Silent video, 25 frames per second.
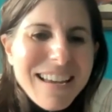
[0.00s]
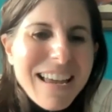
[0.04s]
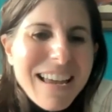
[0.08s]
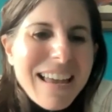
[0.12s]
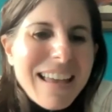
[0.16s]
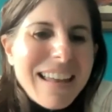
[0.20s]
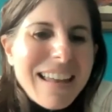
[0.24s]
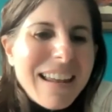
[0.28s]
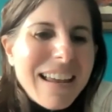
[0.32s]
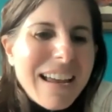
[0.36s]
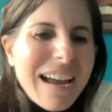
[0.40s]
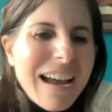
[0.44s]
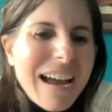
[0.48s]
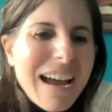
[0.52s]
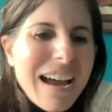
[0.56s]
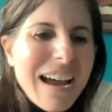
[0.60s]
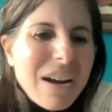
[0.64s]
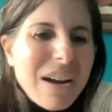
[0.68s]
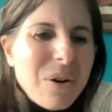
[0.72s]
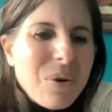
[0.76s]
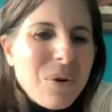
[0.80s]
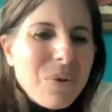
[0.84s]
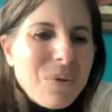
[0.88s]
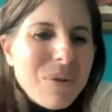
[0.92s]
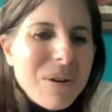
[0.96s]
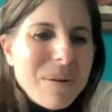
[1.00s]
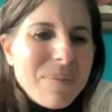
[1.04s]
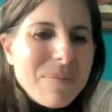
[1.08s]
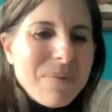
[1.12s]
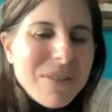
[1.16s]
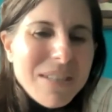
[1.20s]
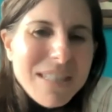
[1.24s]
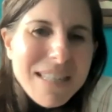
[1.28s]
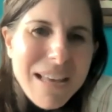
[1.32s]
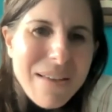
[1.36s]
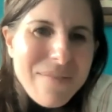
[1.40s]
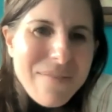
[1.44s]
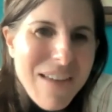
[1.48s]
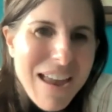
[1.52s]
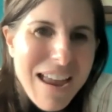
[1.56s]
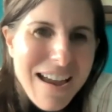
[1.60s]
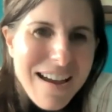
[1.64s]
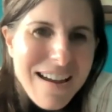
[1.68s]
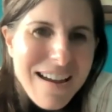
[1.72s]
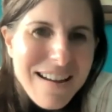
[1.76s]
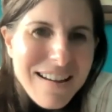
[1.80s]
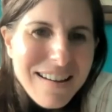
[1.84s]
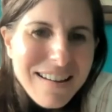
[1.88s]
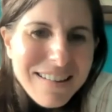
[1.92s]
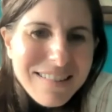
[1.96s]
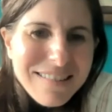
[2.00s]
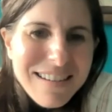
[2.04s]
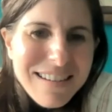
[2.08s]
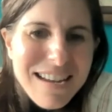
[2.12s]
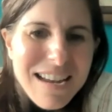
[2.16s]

And a Chag Orim V'Sameach.